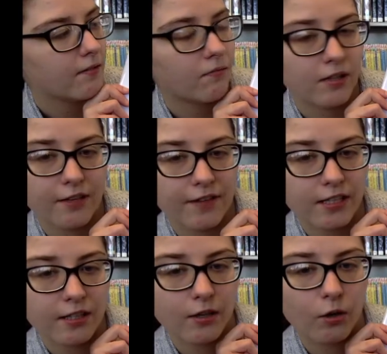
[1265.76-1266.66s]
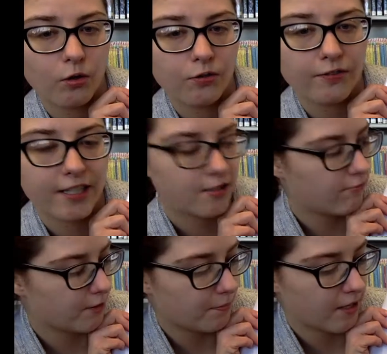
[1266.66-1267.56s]
Do you think the goldfish
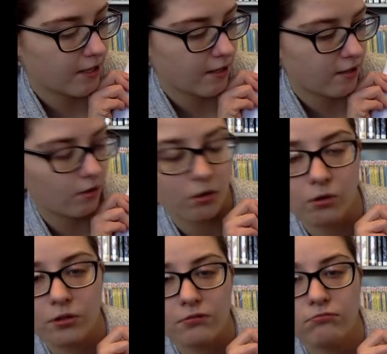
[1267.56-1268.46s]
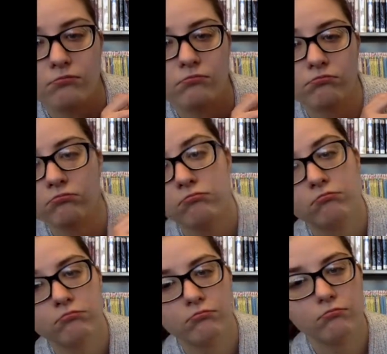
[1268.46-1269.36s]
would be gold?
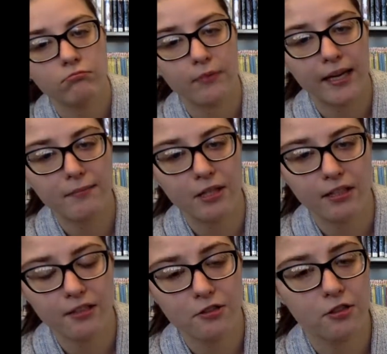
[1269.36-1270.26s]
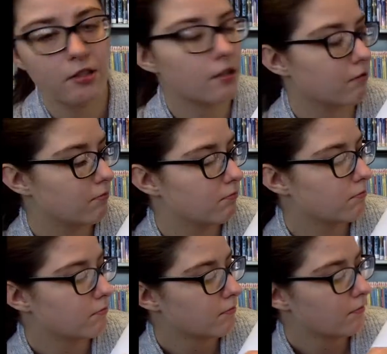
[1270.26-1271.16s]
Maybe, let's see.
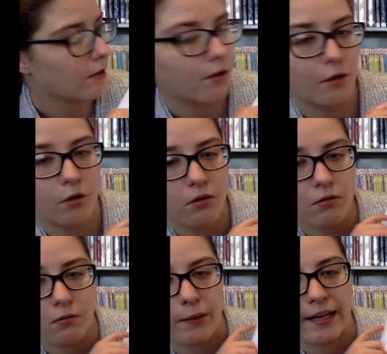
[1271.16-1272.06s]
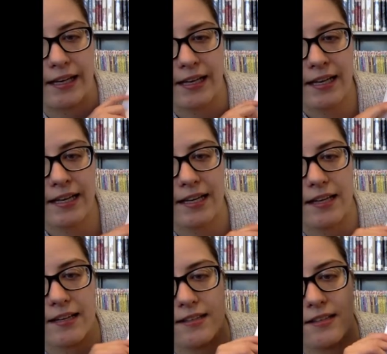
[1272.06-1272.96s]
Oh, it is.